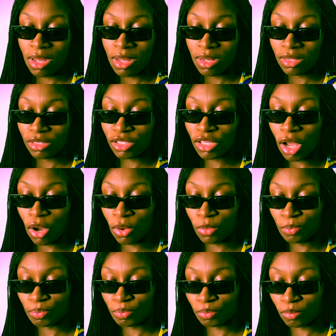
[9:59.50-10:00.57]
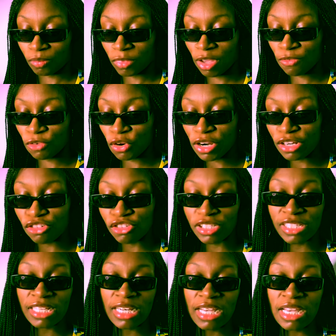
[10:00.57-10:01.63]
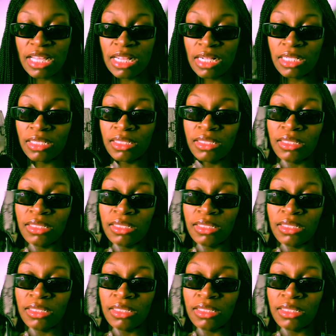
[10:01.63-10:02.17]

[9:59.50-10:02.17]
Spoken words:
So if you're interested in